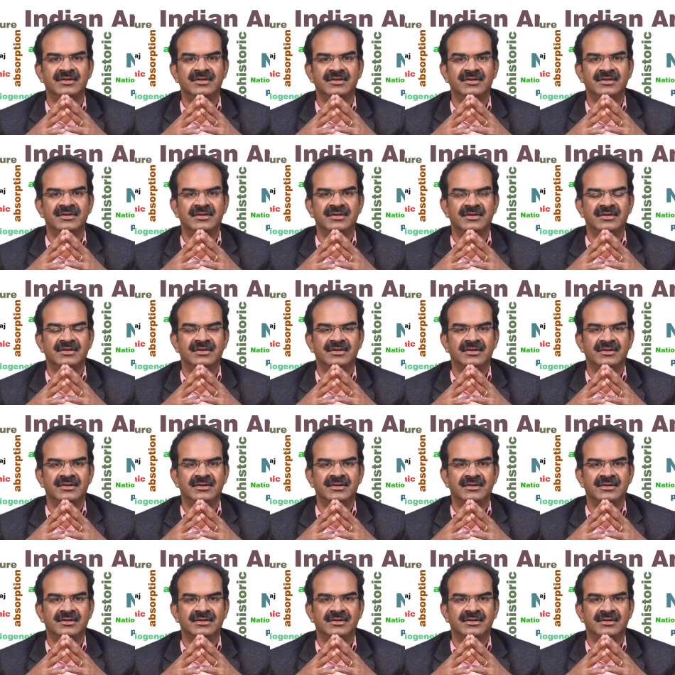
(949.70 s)

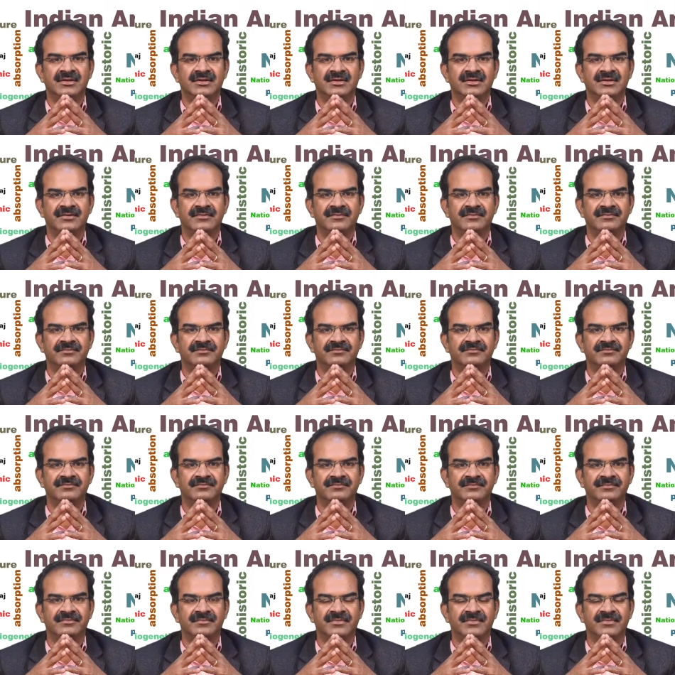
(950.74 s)
(no one is talking)